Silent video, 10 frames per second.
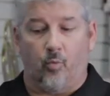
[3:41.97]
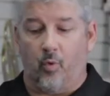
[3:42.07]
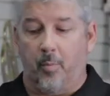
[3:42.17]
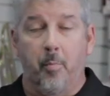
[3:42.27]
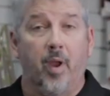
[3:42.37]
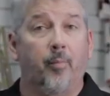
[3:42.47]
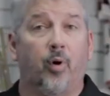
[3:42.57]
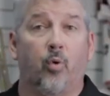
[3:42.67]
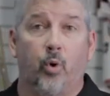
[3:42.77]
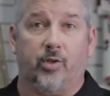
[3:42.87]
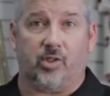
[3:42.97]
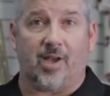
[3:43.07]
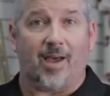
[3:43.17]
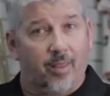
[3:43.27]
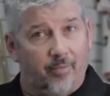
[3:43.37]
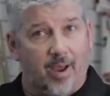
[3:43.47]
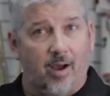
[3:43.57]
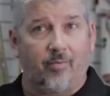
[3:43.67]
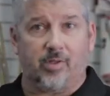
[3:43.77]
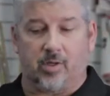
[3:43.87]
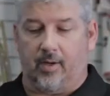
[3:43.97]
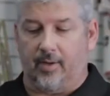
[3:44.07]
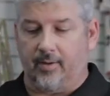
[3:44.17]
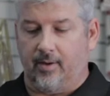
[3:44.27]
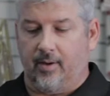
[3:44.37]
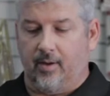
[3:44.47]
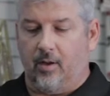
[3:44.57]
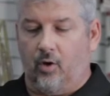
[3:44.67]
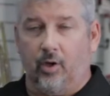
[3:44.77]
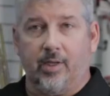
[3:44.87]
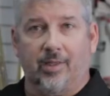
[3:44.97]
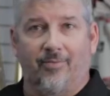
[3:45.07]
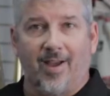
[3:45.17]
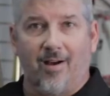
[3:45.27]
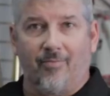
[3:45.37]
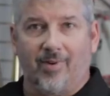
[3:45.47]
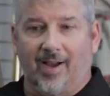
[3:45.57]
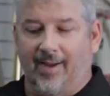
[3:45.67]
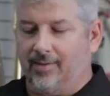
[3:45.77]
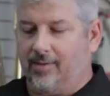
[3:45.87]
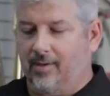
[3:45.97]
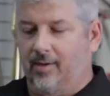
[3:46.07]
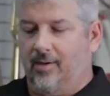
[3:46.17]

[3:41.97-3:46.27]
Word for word: remember which side of the valve it's on, look at the valve guides,